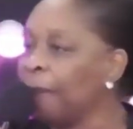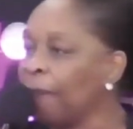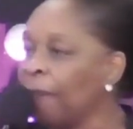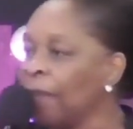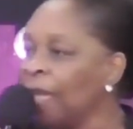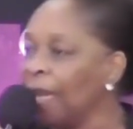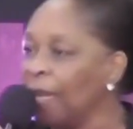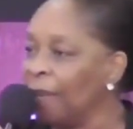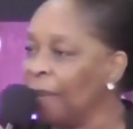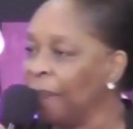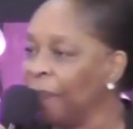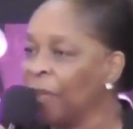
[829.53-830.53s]
Yeah?
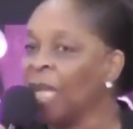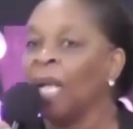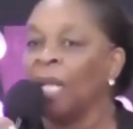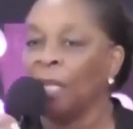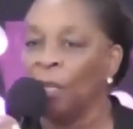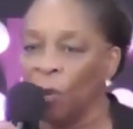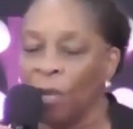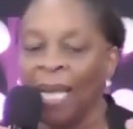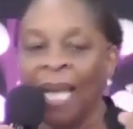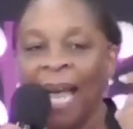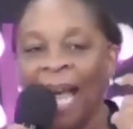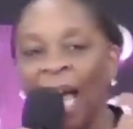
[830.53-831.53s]
Look
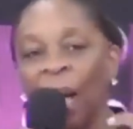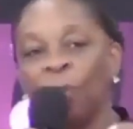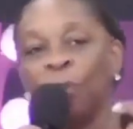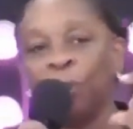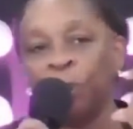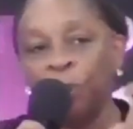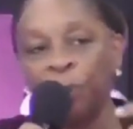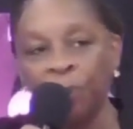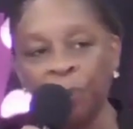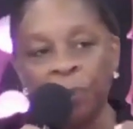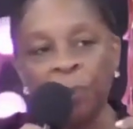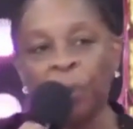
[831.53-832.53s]
at how you
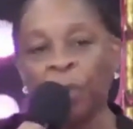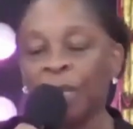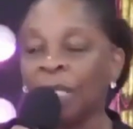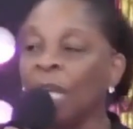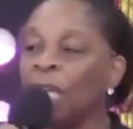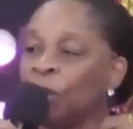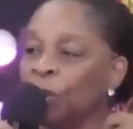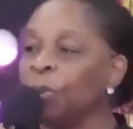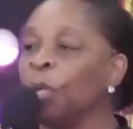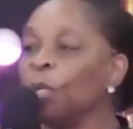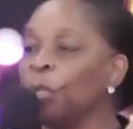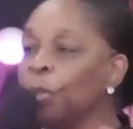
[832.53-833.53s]
use words. Do
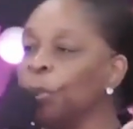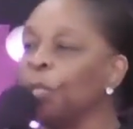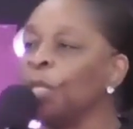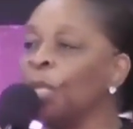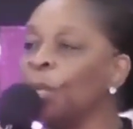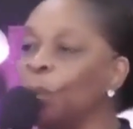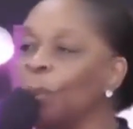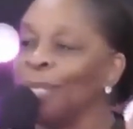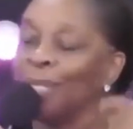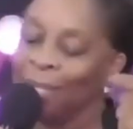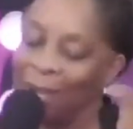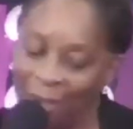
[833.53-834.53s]
not use the Lord
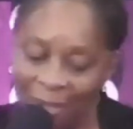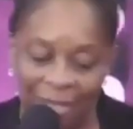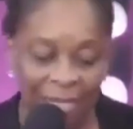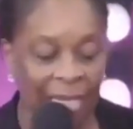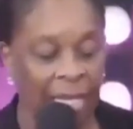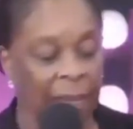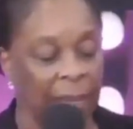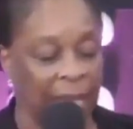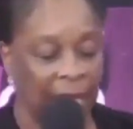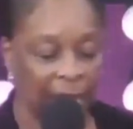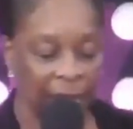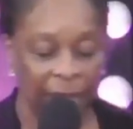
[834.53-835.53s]
God's name
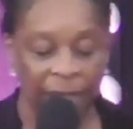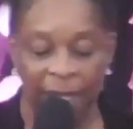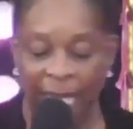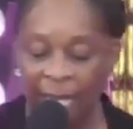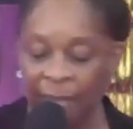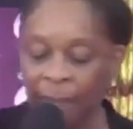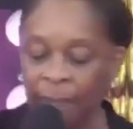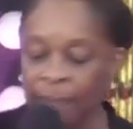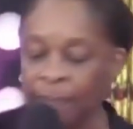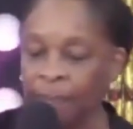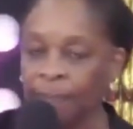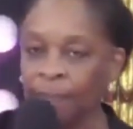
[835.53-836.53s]
in vain.
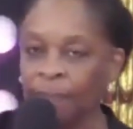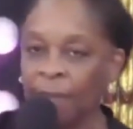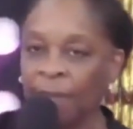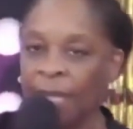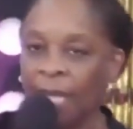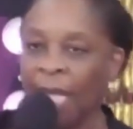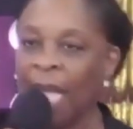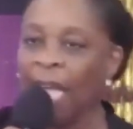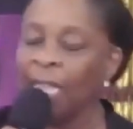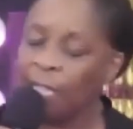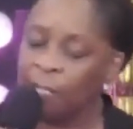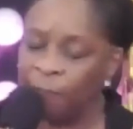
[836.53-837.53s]

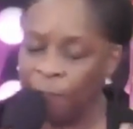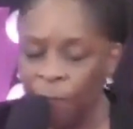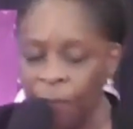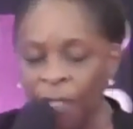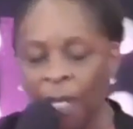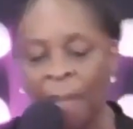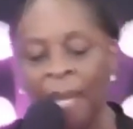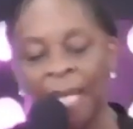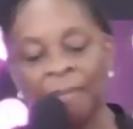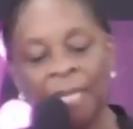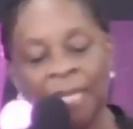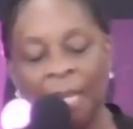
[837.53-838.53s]
And then the fourth
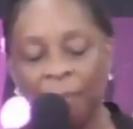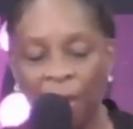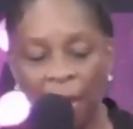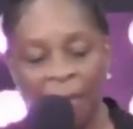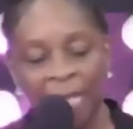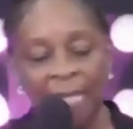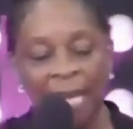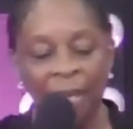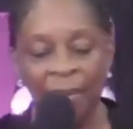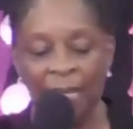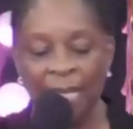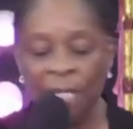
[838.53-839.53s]
commandment, I'm coming
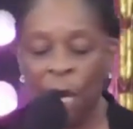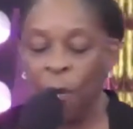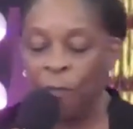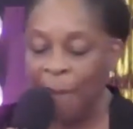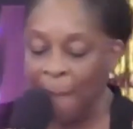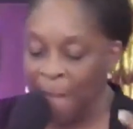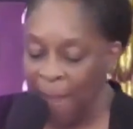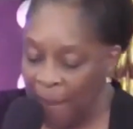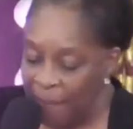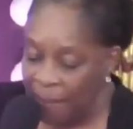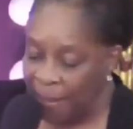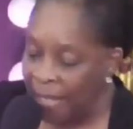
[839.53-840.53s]
down, says,
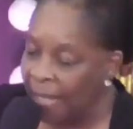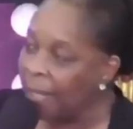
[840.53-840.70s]
Remember.